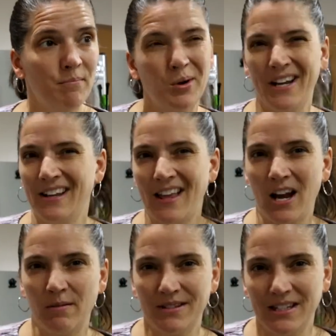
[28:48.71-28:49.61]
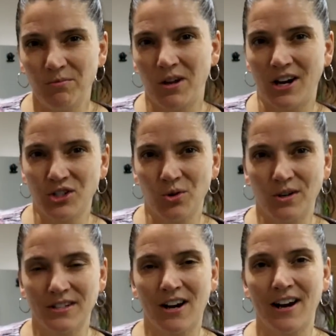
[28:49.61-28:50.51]
breaking that up, seeing what our
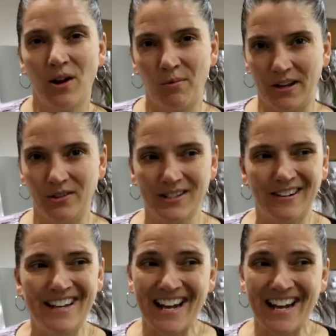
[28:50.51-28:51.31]
chores are, and I'll write those down.